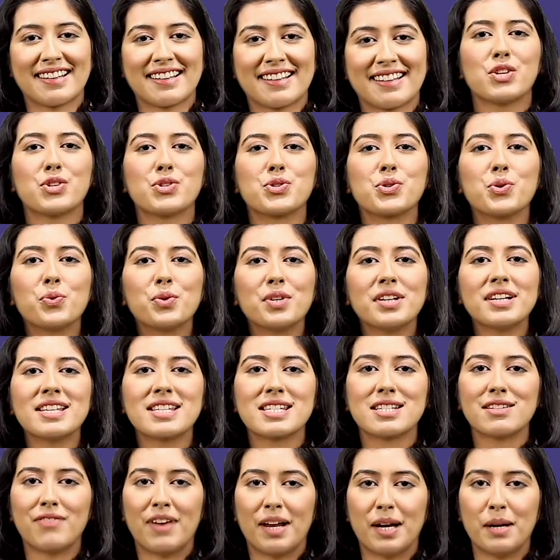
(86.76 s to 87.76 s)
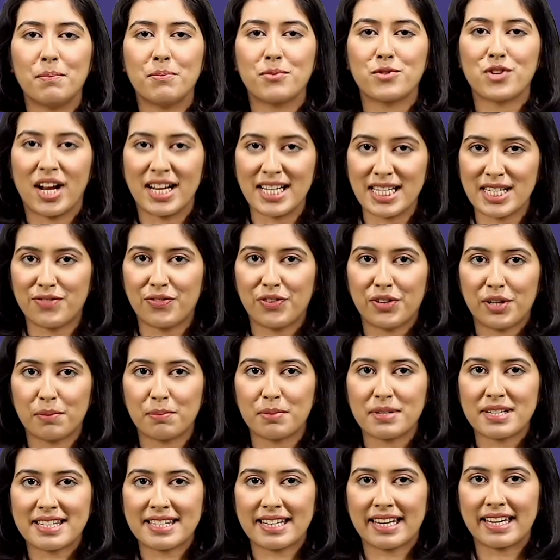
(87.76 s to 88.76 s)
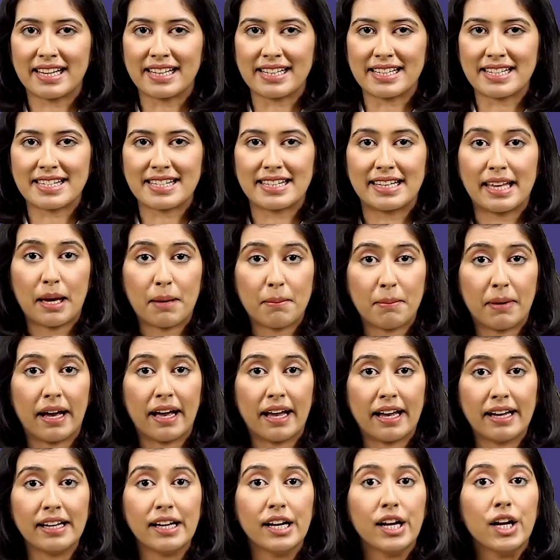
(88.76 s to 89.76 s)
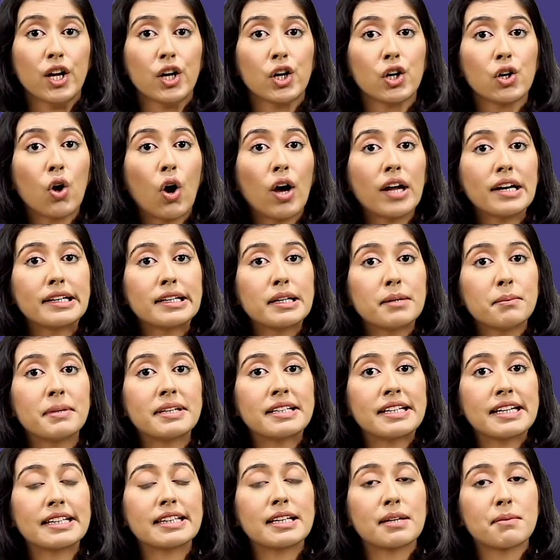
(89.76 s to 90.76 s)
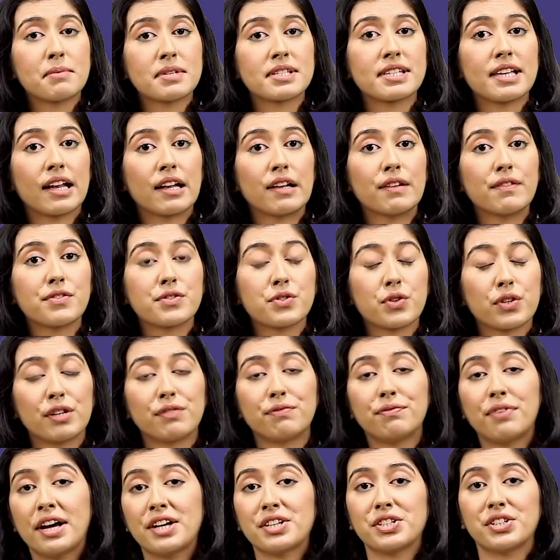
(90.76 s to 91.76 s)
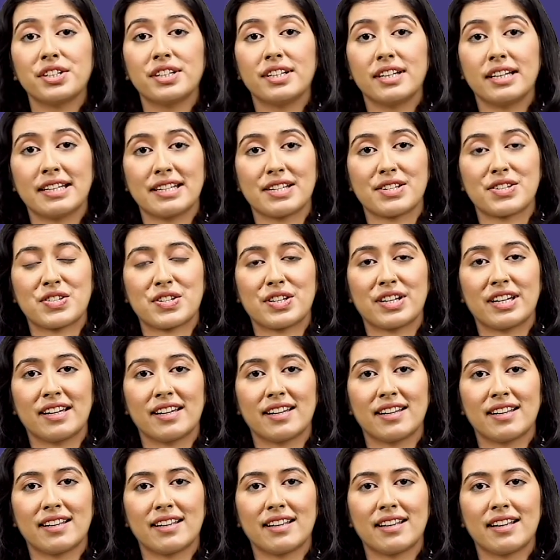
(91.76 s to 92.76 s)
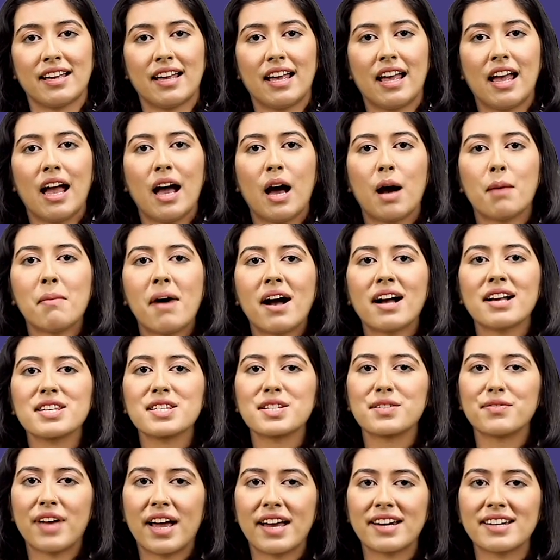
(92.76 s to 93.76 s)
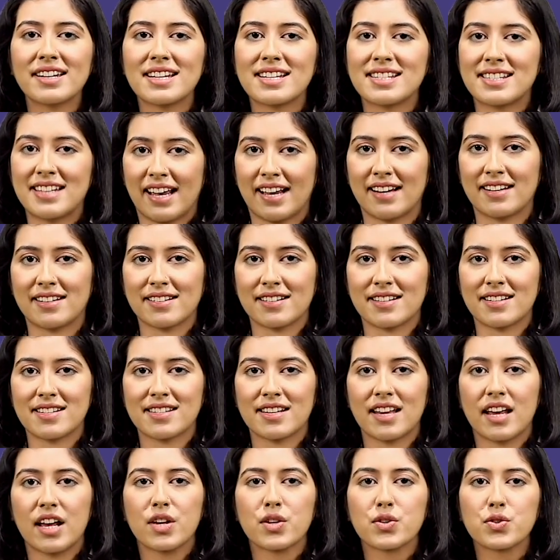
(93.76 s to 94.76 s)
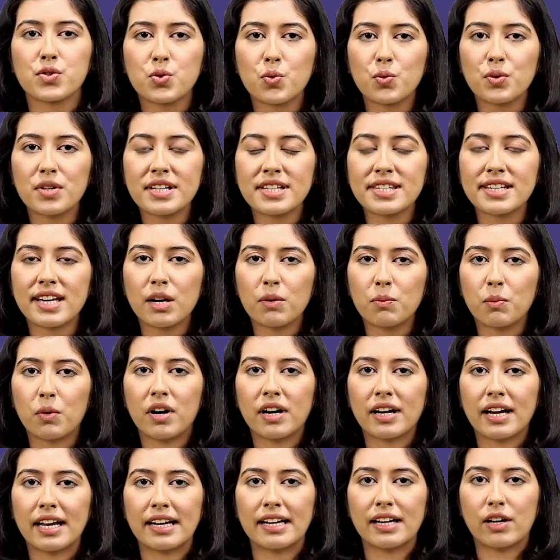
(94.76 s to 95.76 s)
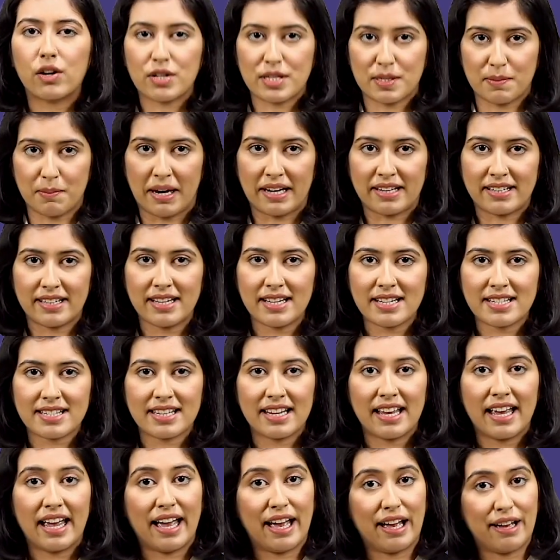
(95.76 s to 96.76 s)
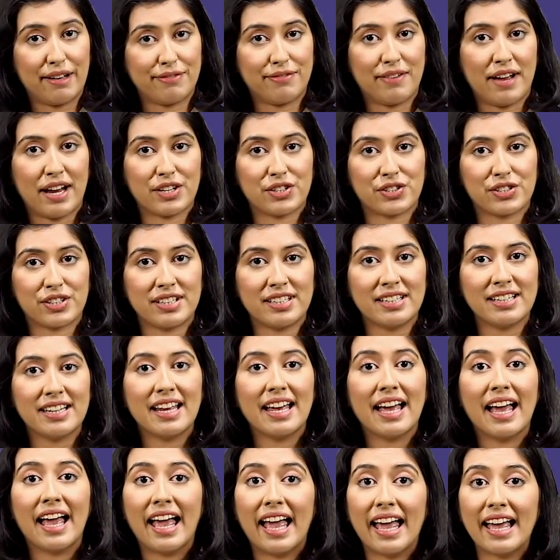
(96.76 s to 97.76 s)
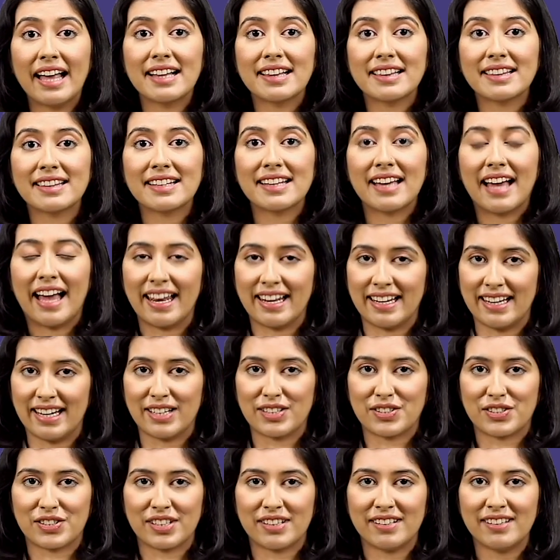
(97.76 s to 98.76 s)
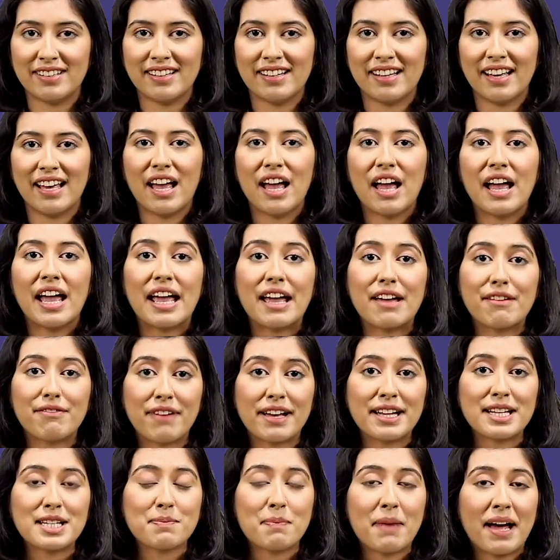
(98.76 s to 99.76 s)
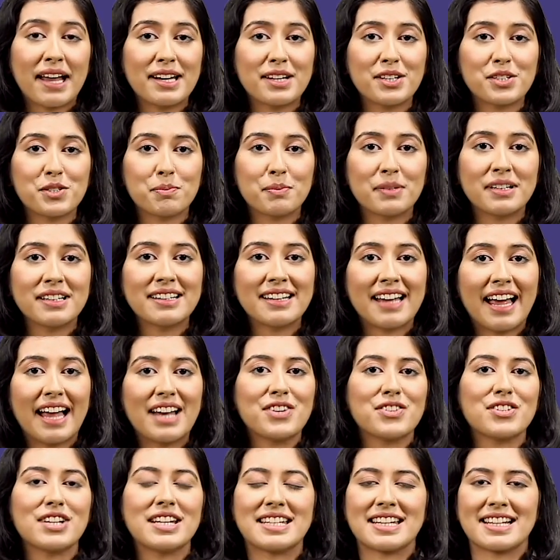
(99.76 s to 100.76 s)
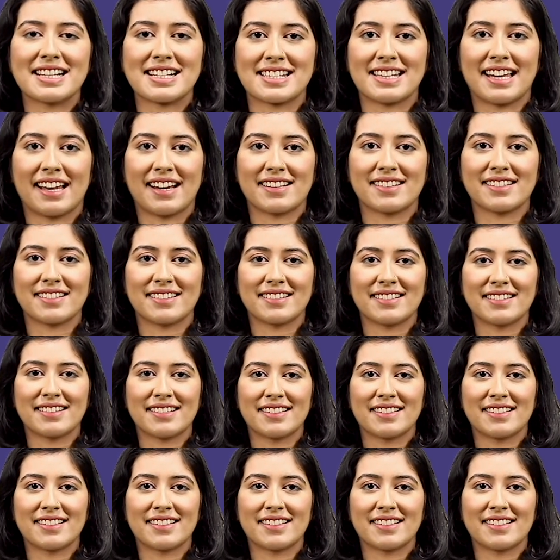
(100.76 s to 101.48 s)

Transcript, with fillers: Students develop transferable skills, thereby not limiting themselves to the fashion industry. Amongst various sectors, students can work in cosmetics, hair fashion, health and leisure, events management and retail sector.